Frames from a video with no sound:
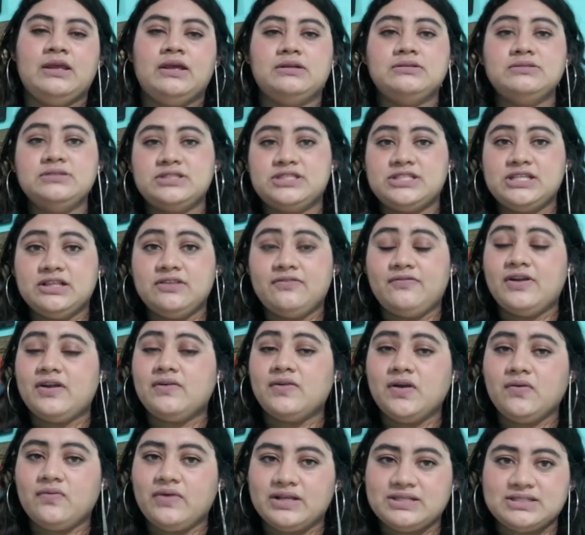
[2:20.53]
Until
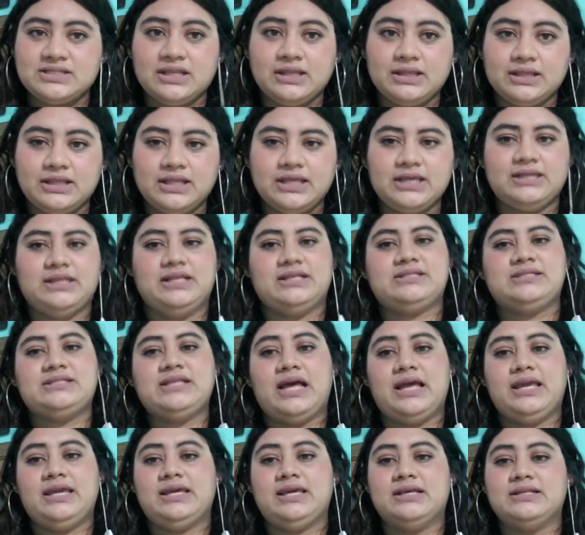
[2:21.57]
very recently, the
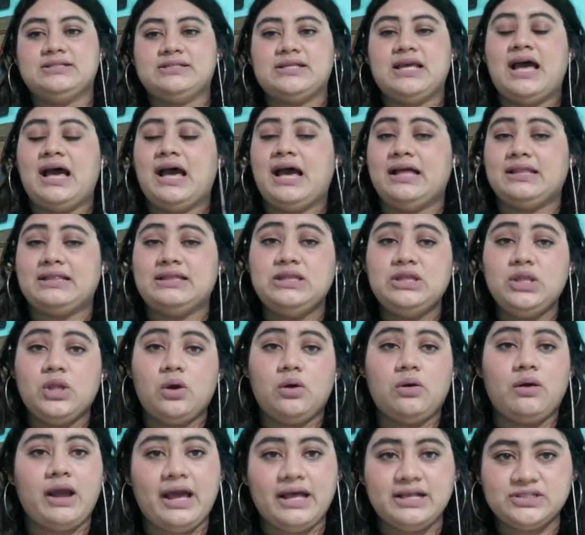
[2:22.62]
science had
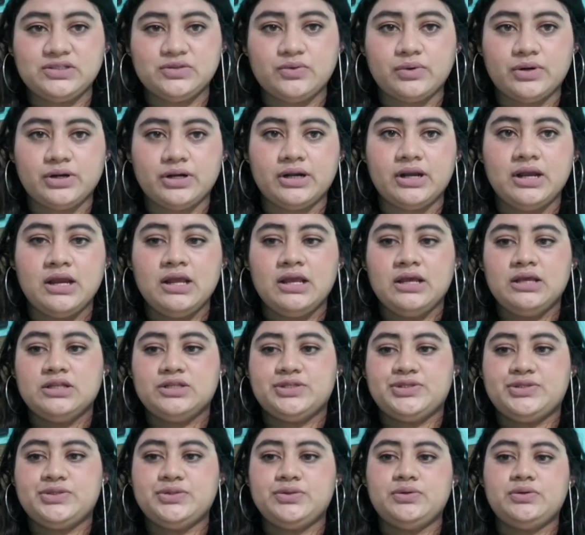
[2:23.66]
no answer
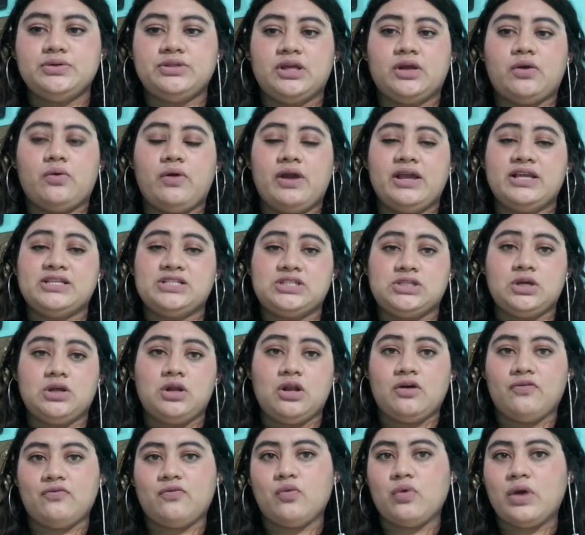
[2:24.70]
to the question
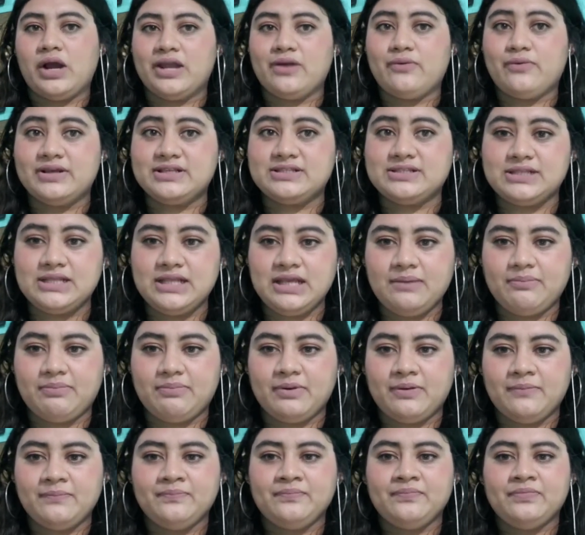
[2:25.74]
of why we sleep,
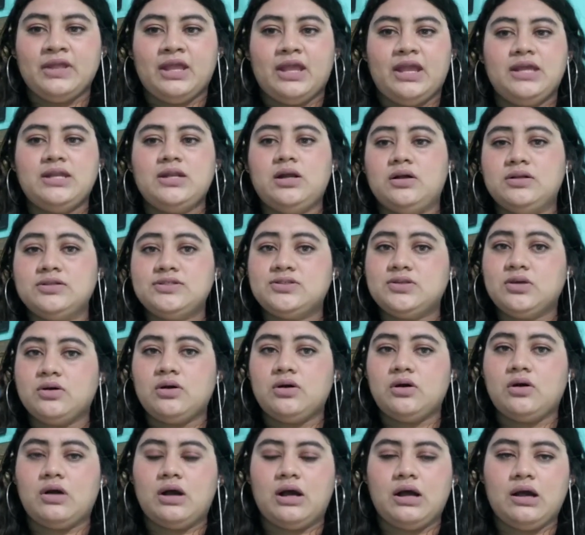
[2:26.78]
and
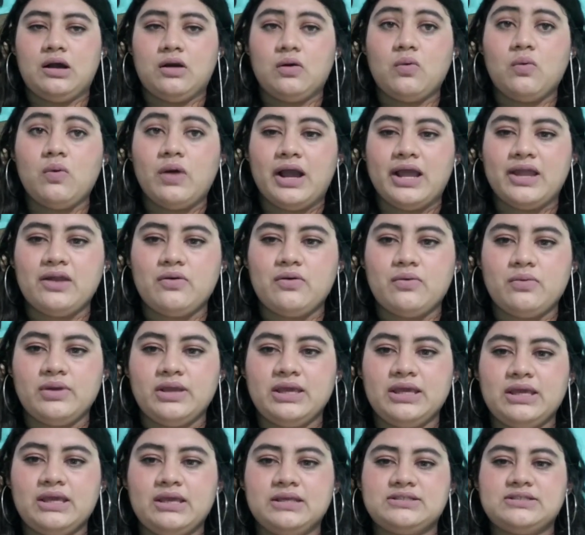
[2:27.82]
also why
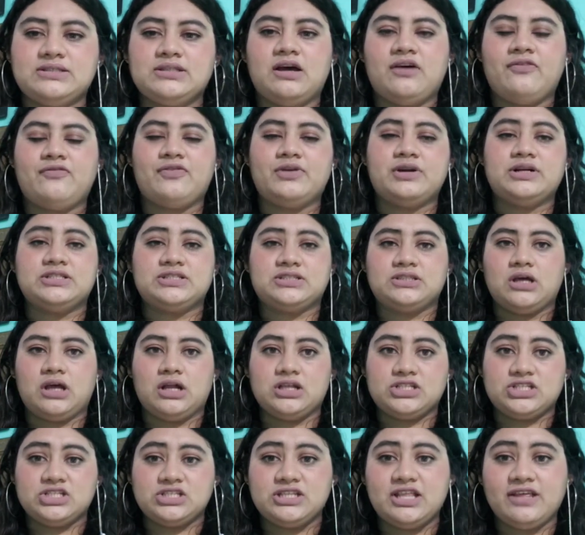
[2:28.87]
we suffer
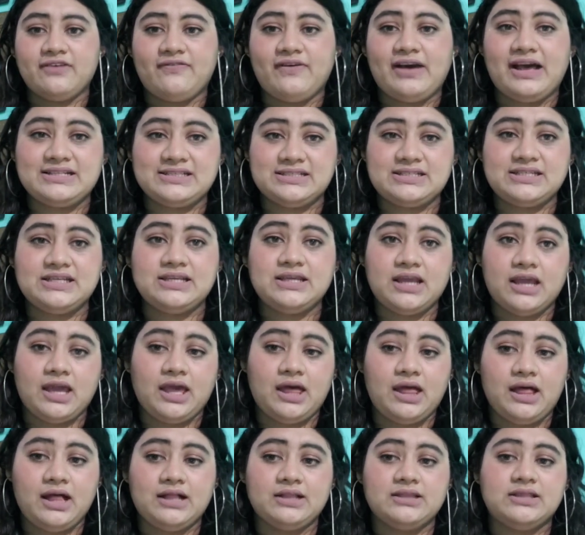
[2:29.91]
such devastating
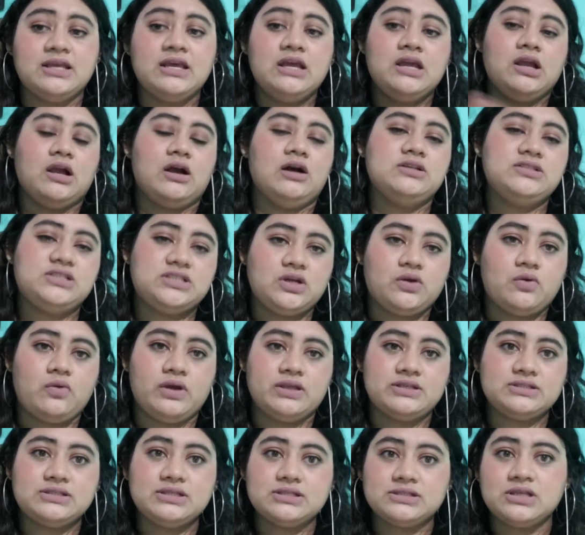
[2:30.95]
health
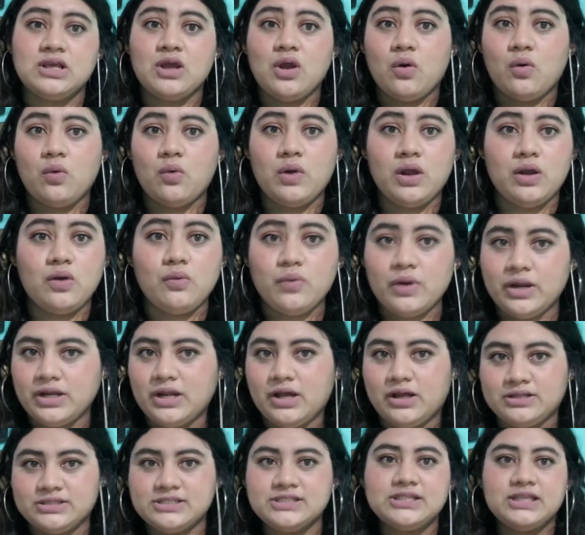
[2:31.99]
consequences when we
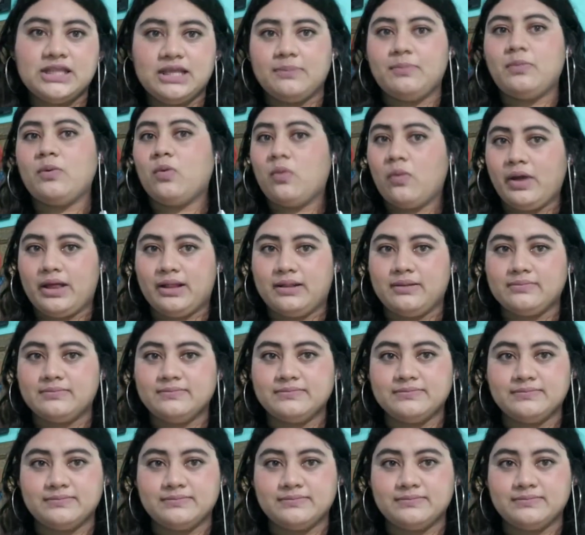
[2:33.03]
don't sleep well.